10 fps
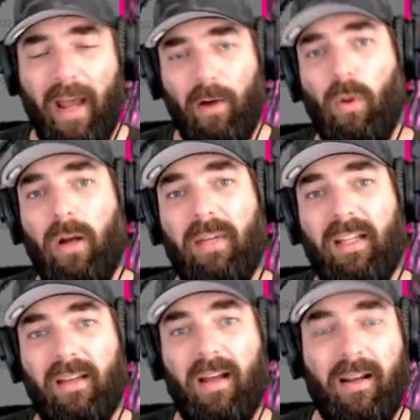I don't want them to
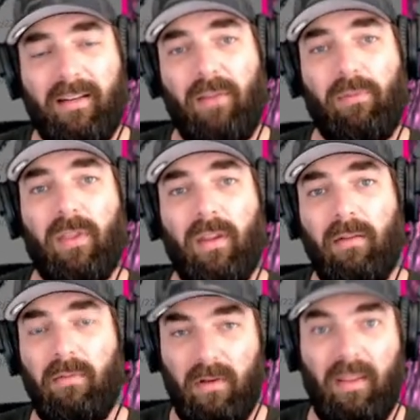get the content for
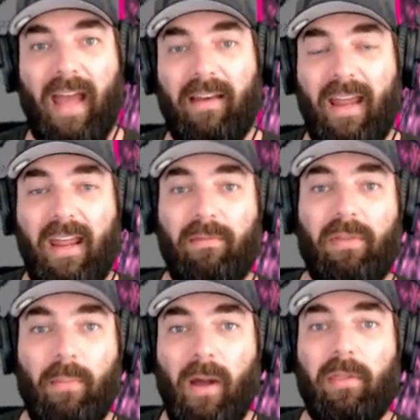the that day of
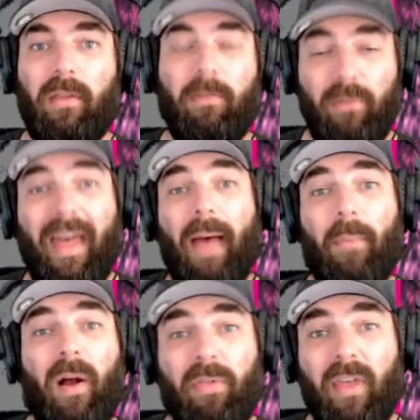the month or for that
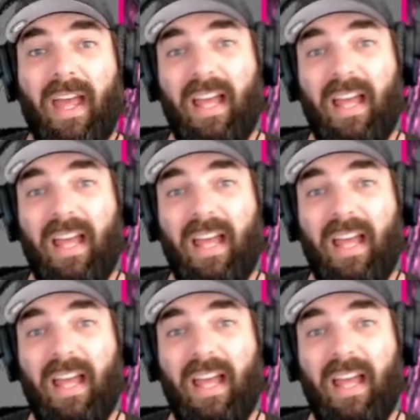month